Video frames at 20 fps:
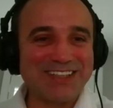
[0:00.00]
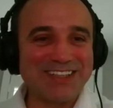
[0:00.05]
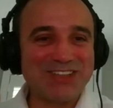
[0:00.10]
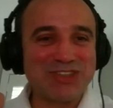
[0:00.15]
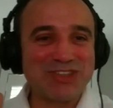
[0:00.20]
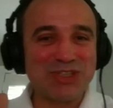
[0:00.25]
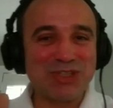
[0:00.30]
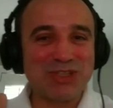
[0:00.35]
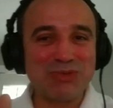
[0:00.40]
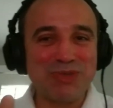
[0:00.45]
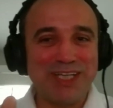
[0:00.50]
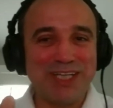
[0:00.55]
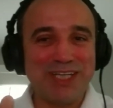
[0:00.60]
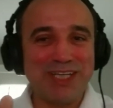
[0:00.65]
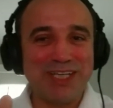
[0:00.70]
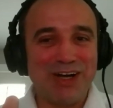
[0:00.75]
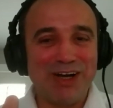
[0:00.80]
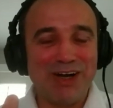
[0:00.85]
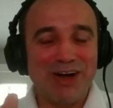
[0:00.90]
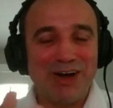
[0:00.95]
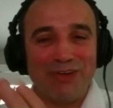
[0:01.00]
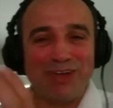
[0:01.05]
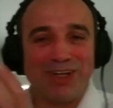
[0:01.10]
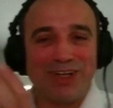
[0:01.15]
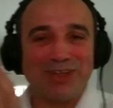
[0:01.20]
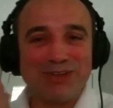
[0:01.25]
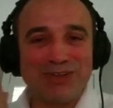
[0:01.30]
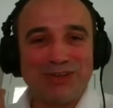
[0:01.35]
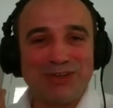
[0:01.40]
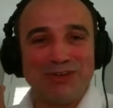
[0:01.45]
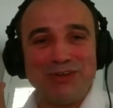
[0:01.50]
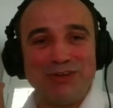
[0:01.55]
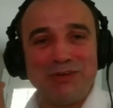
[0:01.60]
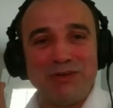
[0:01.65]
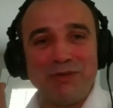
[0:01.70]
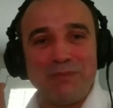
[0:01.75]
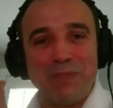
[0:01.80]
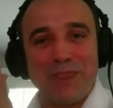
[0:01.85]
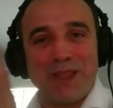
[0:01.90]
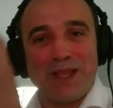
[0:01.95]
Should we only do
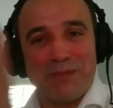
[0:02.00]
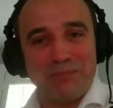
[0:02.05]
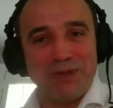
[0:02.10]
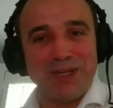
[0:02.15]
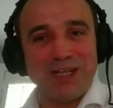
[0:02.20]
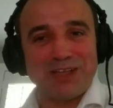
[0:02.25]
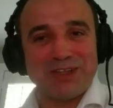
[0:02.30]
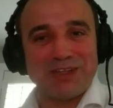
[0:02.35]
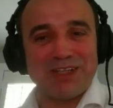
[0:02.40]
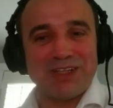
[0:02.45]
complete